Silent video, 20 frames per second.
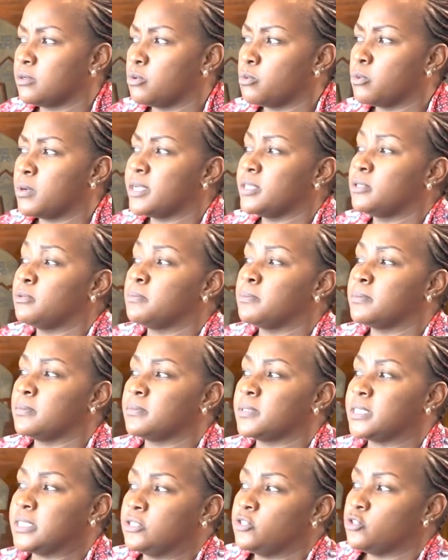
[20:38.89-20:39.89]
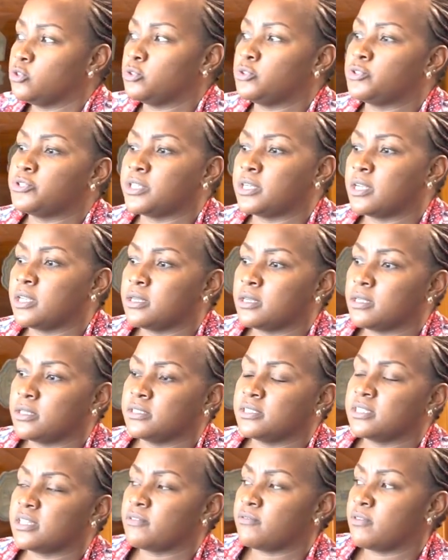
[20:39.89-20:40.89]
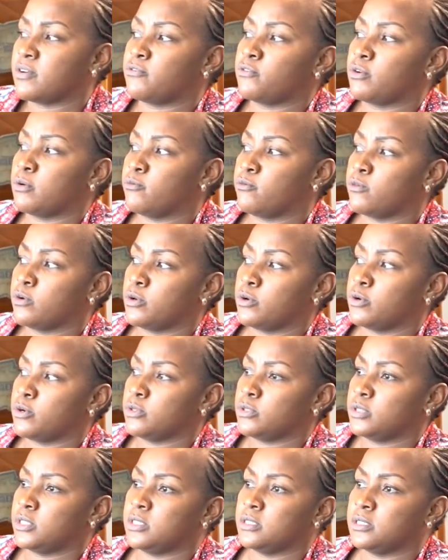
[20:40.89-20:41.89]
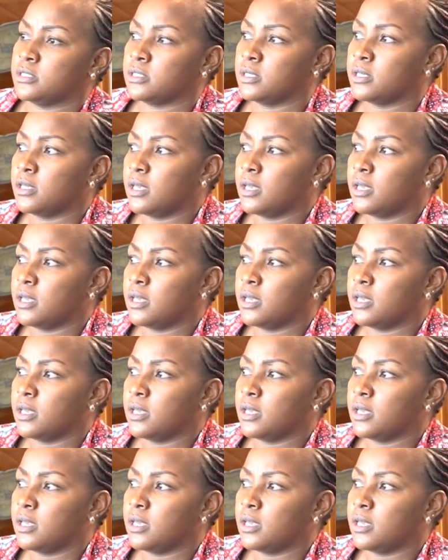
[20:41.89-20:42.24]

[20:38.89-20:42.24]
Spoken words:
why do my children suffer from fluorosis?